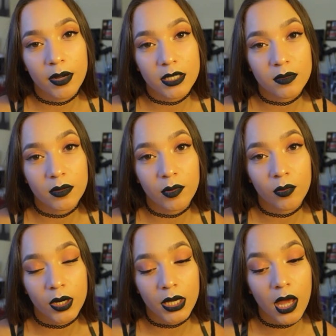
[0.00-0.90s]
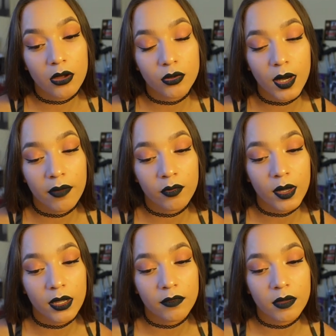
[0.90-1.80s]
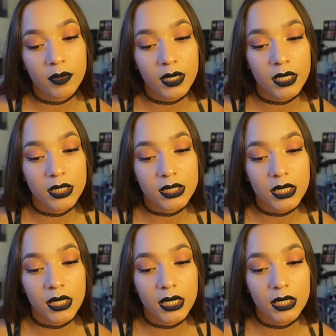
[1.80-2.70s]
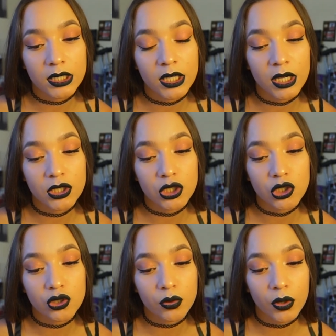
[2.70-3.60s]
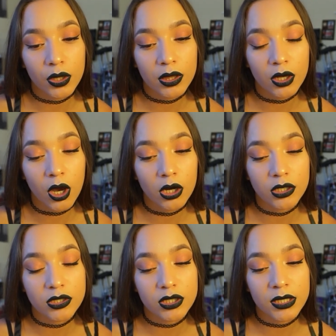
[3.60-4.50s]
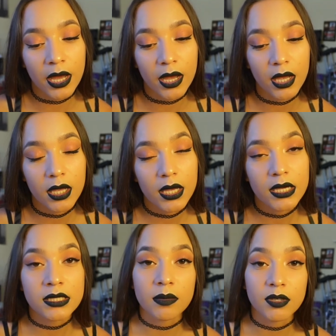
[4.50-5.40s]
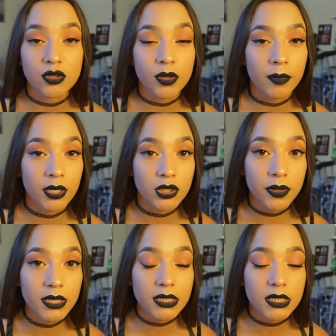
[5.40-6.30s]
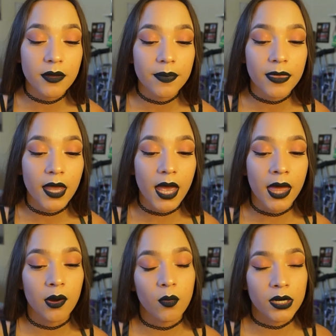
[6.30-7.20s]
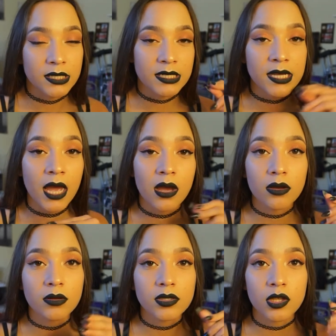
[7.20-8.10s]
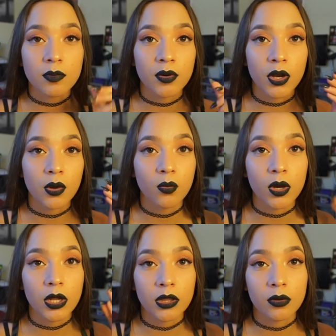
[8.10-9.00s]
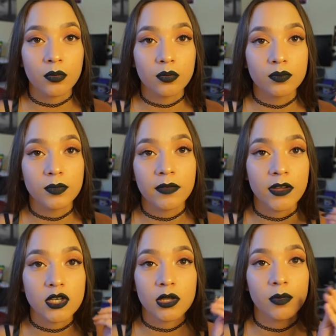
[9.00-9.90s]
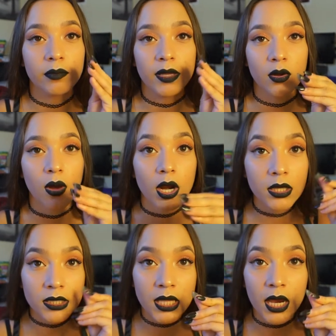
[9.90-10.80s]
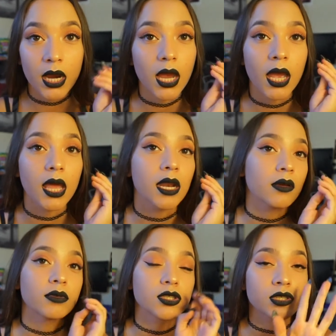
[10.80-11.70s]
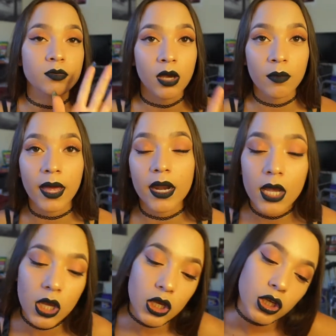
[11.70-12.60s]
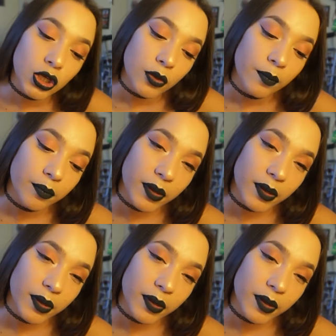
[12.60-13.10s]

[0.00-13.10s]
They tell me I'm not supposed to be working out, doing heavy weightlifting, because it does destroy the cartilage that is in between my joints and wears it down to the point where there eventually will be no cartilage there and it will just be all bad.